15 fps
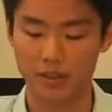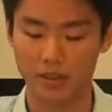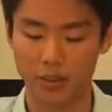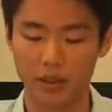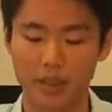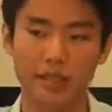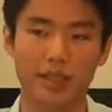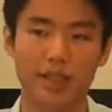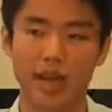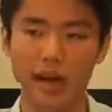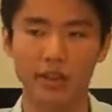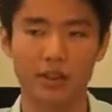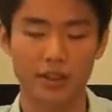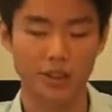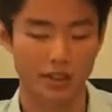So that that
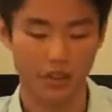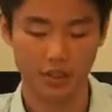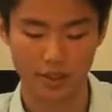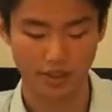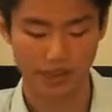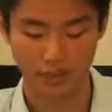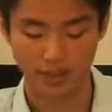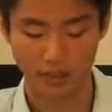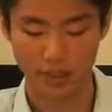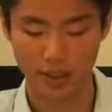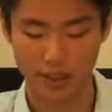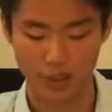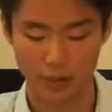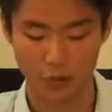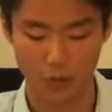irony didn't really
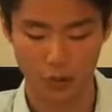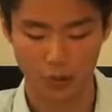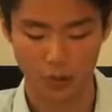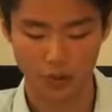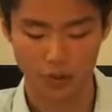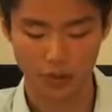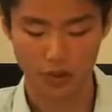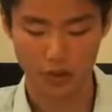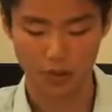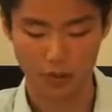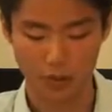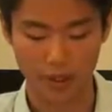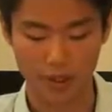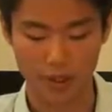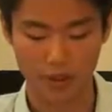come through for
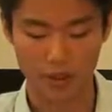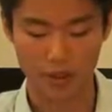me.